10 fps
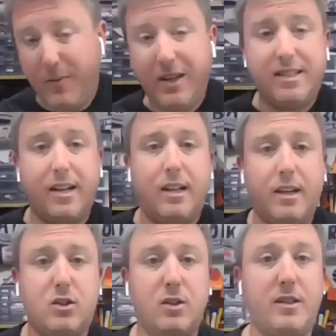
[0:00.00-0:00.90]
means that
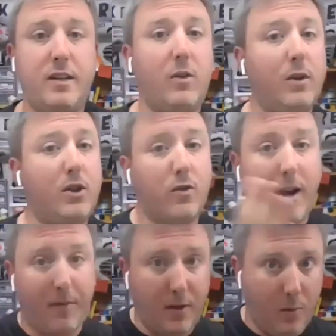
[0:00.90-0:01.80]
electricity can only
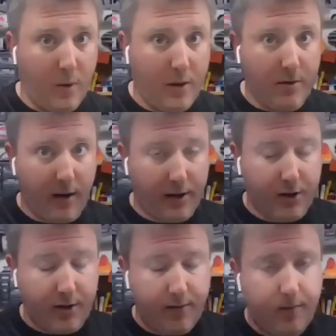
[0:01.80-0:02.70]
travel in one
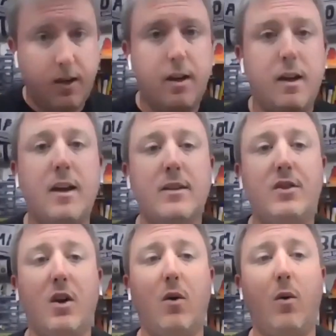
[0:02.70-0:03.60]
direction.
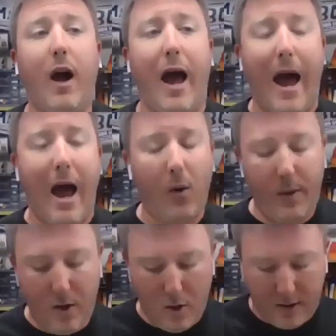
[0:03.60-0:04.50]
So how
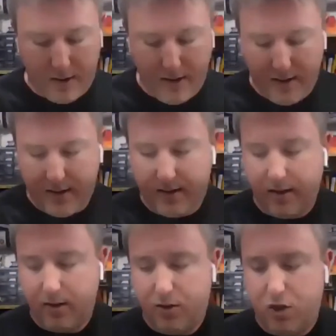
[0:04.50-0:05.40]
we hook these
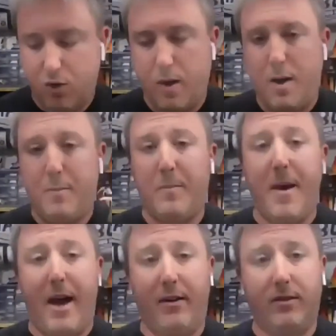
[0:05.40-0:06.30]
two up
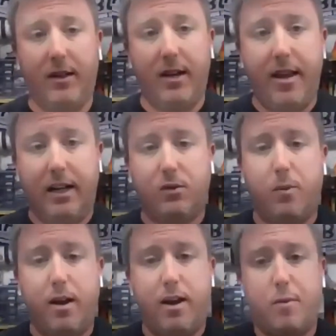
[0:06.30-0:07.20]
matters. And that's
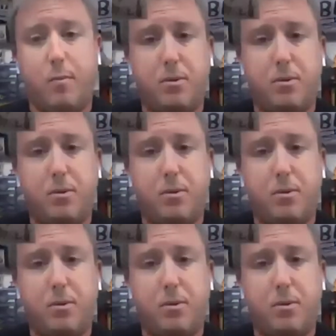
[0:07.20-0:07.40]
why I have a